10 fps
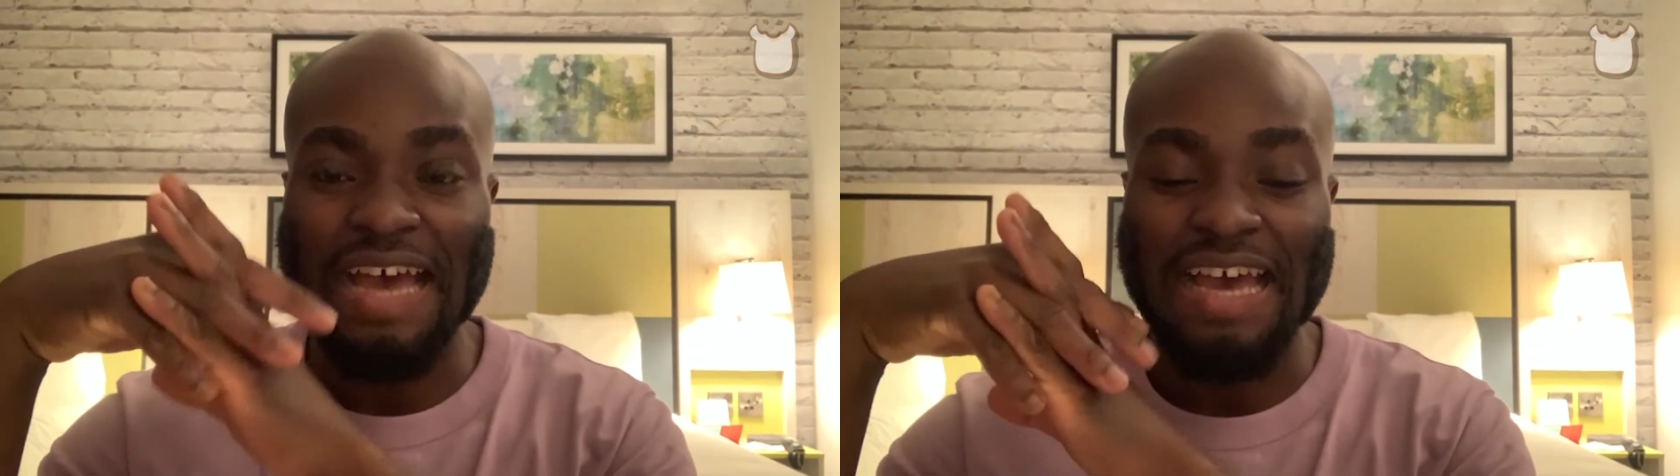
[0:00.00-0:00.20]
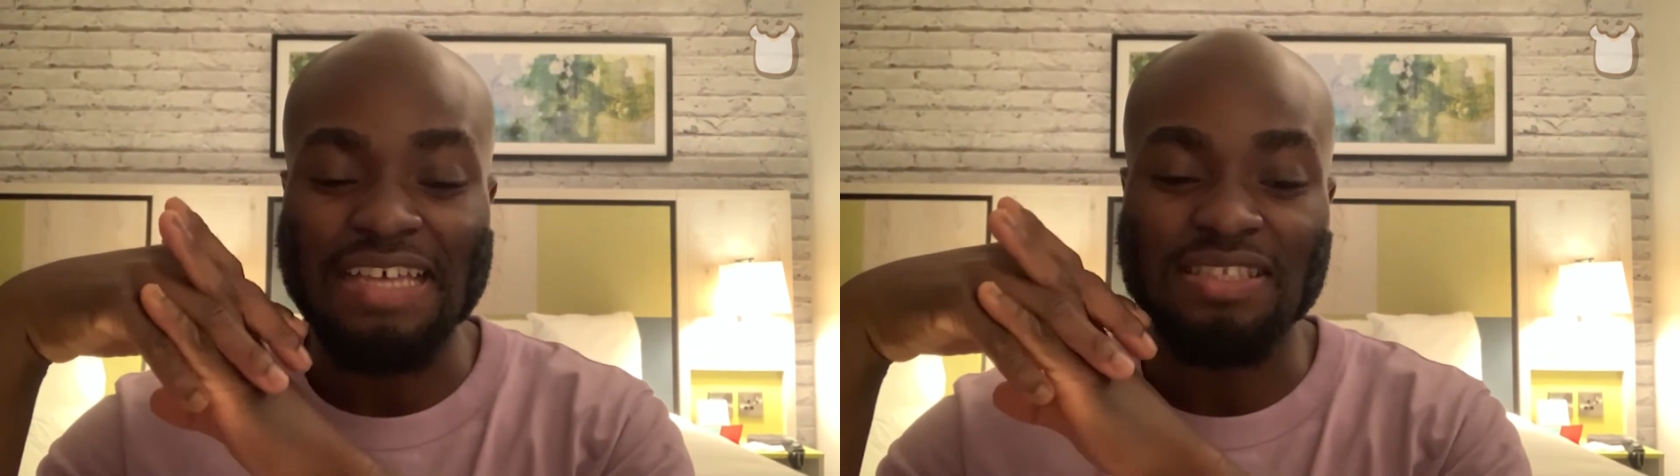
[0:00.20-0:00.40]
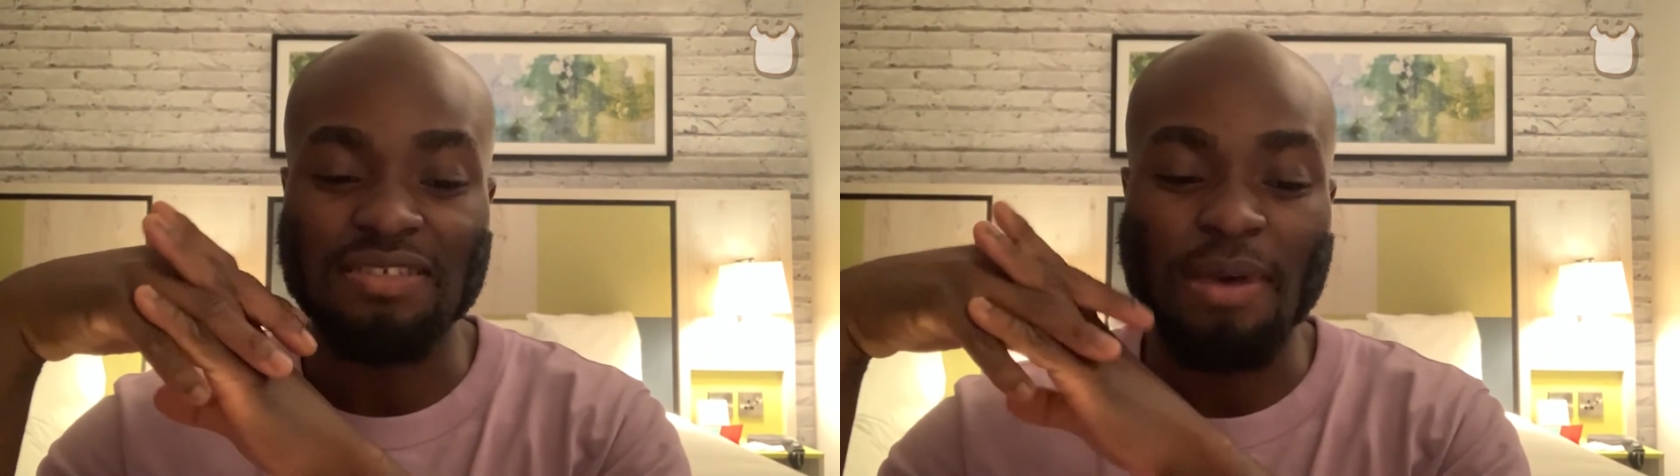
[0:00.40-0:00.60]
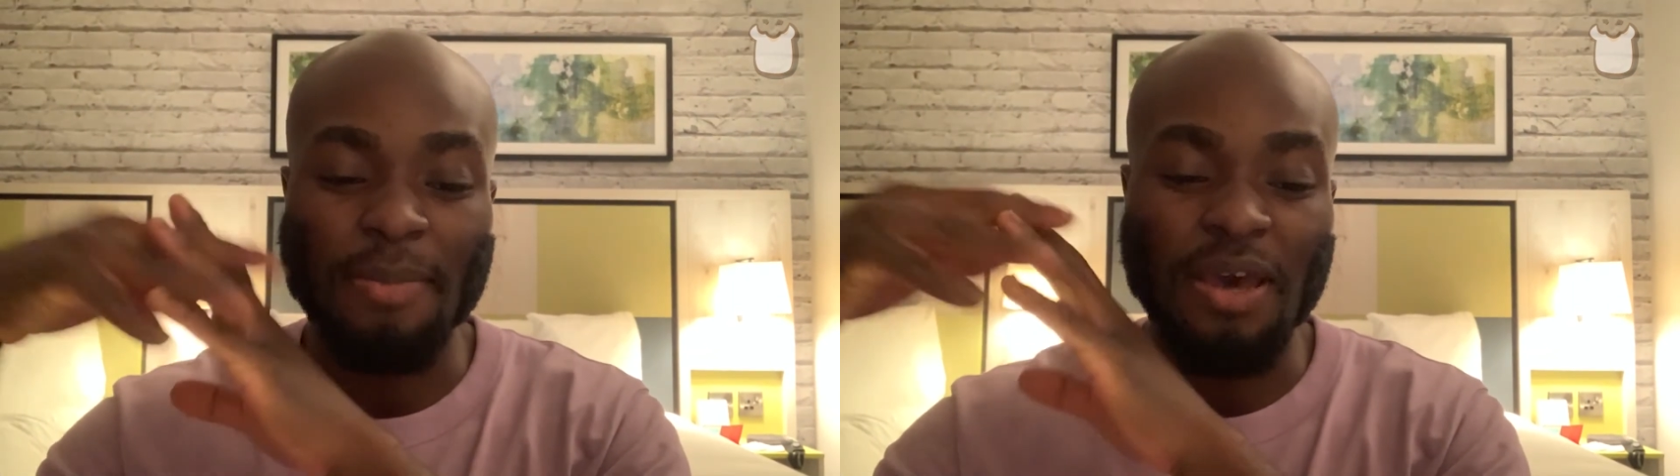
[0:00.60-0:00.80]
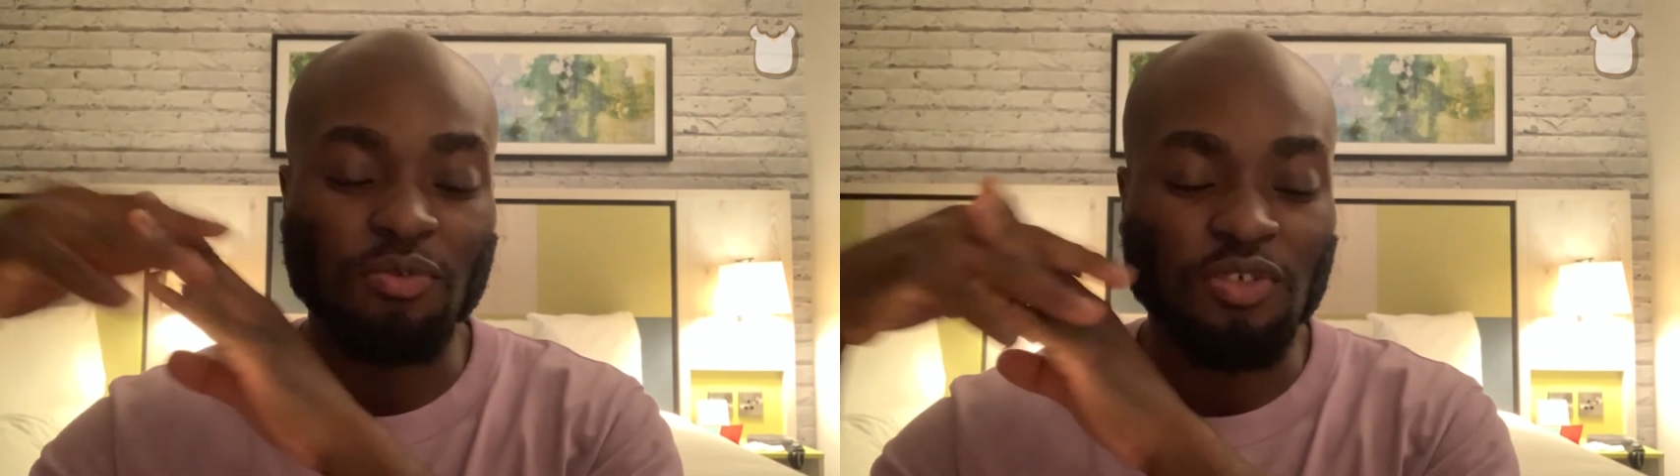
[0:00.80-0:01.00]
And my
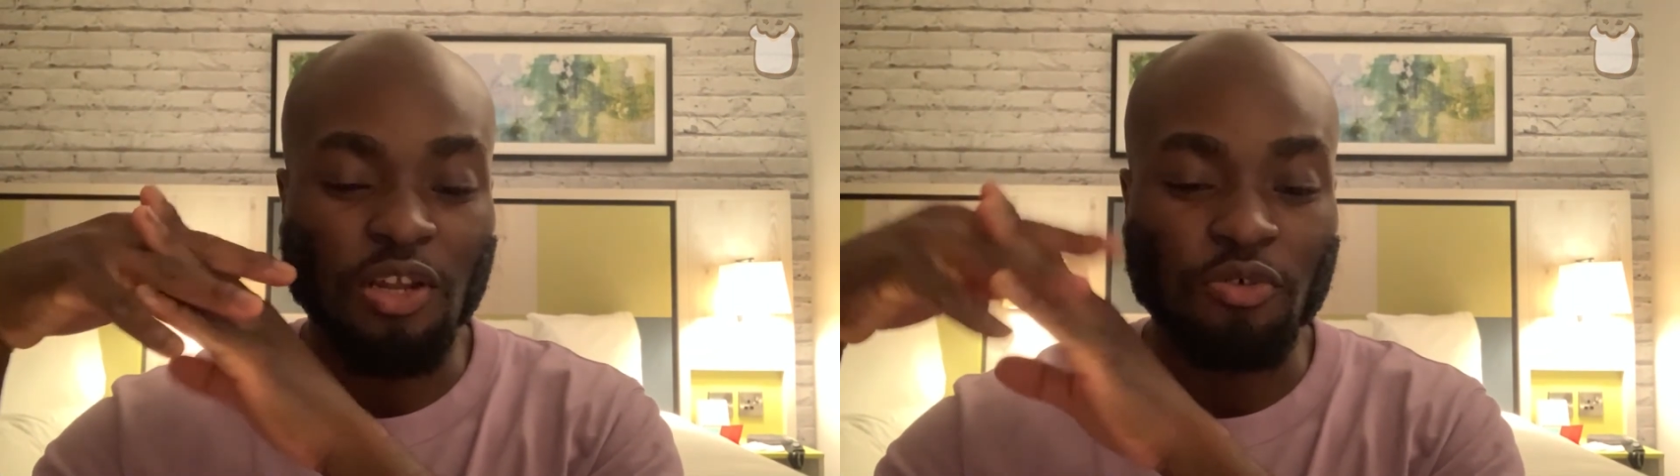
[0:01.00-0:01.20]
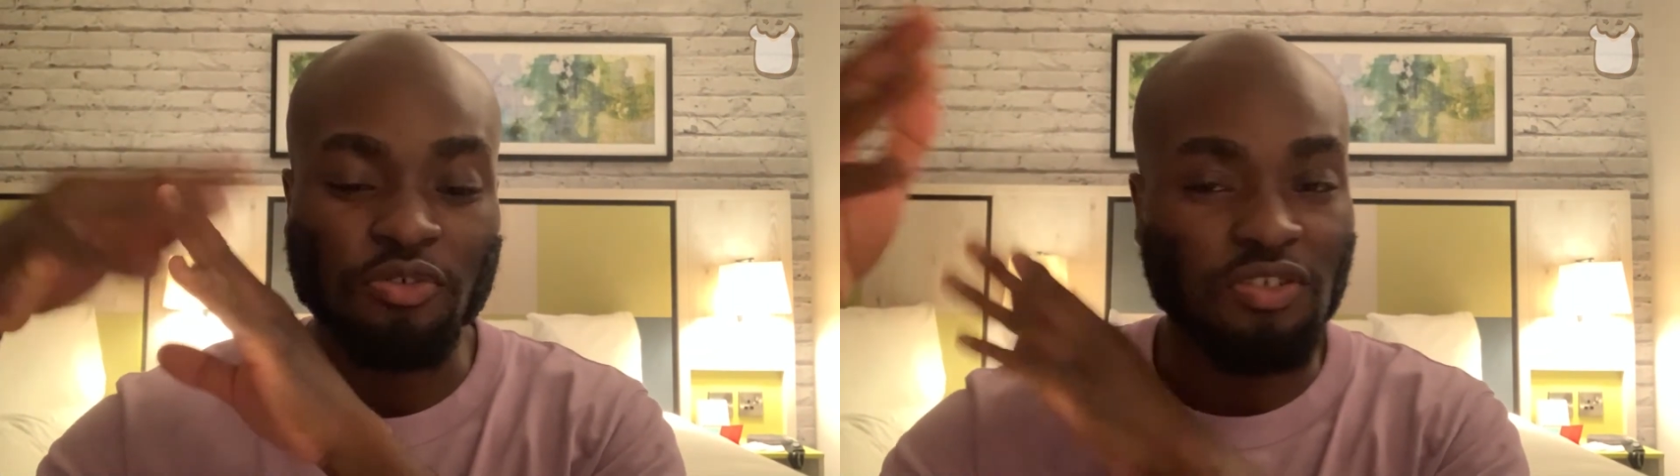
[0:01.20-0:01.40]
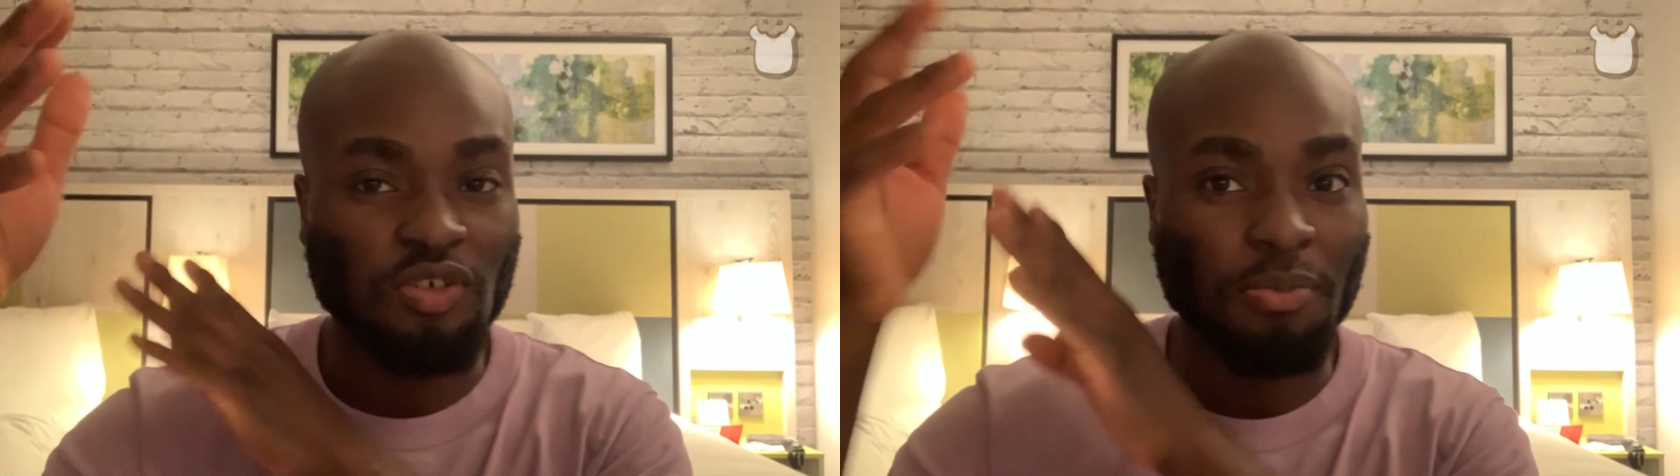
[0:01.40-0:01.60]
mind was closed to so